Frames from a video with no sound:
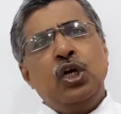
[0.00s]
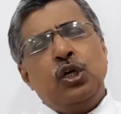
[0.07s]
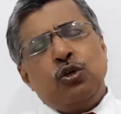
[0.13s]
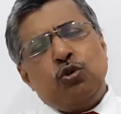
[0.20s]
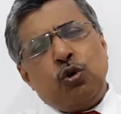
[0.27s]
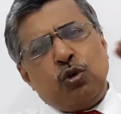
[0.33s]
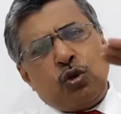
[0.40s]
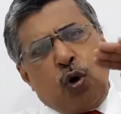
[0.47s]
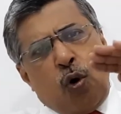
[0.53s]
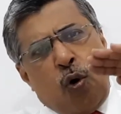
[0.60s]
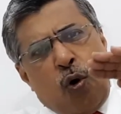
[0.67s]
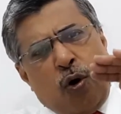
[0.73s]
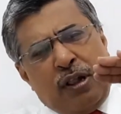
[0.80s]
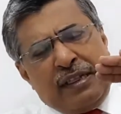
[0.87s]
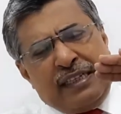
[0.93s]
So
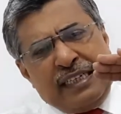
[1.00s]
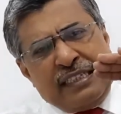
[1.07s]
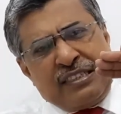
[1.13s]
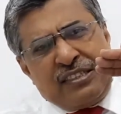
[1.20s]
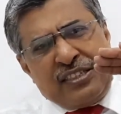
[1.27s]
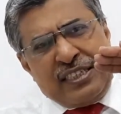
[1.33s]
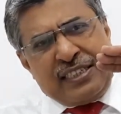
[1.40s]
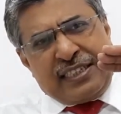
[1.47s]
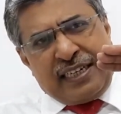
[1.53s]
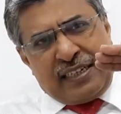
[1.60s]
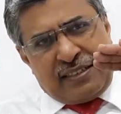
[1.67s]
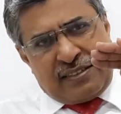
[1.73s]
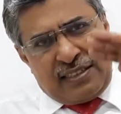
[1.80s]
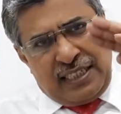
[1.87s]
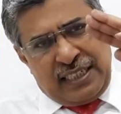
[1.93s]
all these 3
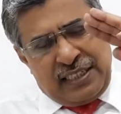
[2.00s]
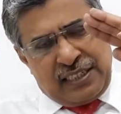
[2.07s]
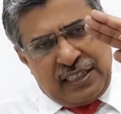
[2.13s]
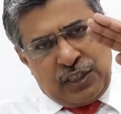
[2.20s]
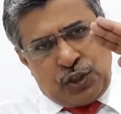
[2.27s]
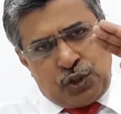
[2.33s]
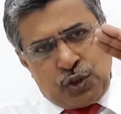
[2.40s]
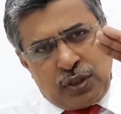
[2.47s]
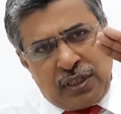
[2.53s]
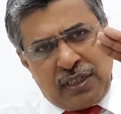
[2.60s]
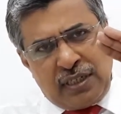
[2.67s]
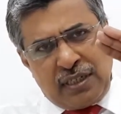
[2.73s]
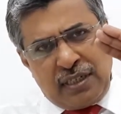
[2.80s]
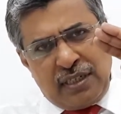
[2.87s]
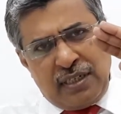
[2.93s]
things, increased
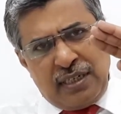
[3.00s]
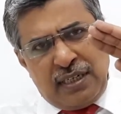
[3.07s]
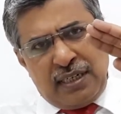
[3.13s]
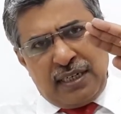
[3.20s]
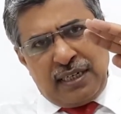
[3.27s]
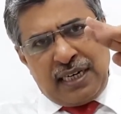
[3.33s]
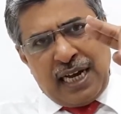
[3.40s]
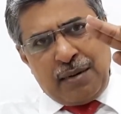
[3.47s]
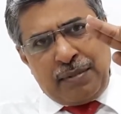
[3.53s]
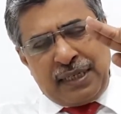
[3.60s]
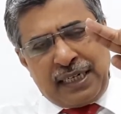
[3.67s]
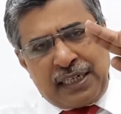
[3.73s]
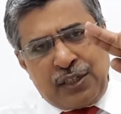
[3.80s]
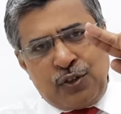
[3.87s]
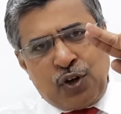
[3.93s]
sugar,
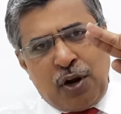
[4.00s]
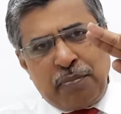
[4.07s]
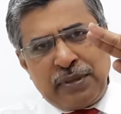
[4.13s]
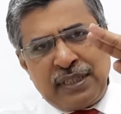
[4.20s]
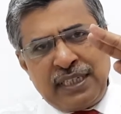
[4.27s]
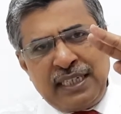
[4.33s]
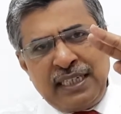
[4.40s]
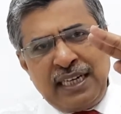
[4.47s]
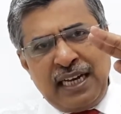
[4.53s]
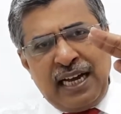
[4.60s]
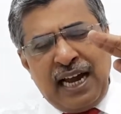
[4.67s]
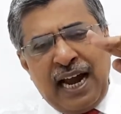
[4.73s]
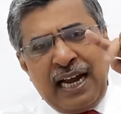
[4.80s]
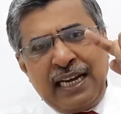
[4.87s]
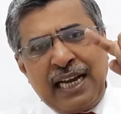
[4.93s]
diabetic neuropathy
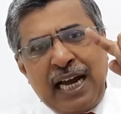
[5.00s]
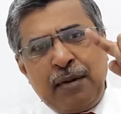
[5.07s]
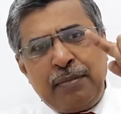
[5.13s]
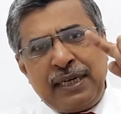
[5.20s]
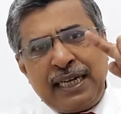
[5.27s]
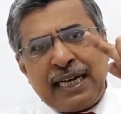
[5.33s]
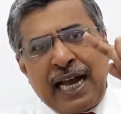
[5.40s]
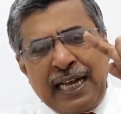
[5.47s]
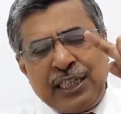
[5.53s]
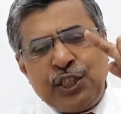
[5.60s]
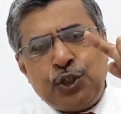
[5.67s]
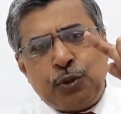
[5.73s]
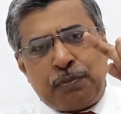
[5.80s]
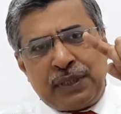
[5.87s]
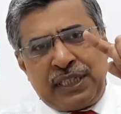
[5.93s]
and diabetic
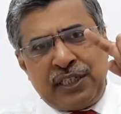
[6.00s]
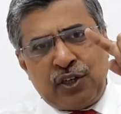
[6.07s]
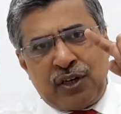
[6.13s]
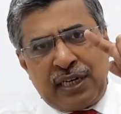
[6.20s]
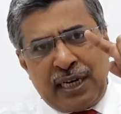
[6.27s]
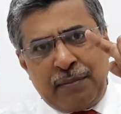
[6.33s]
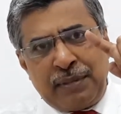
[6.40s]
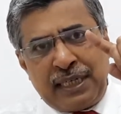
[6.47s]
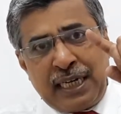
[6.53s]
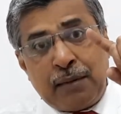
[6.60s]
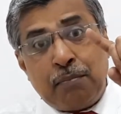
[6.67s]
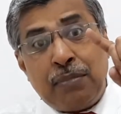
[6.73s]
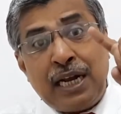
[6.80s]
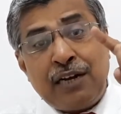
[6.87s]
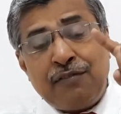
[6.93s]
angiopathy or diabetic
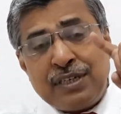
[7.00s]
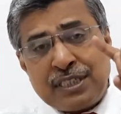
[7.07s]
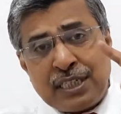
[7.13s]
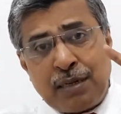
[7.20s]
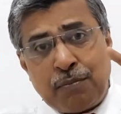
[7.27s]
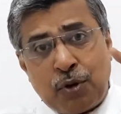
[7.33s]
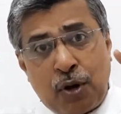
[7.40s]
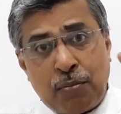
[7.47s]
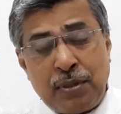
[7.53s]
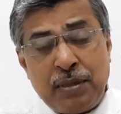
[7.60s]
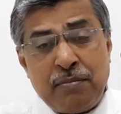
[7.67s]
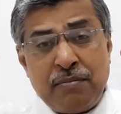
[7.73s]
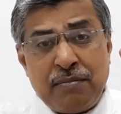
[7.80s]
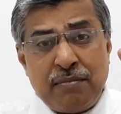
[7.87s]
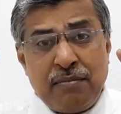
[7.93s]
blood vessel
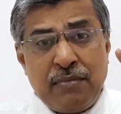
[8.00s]
problem,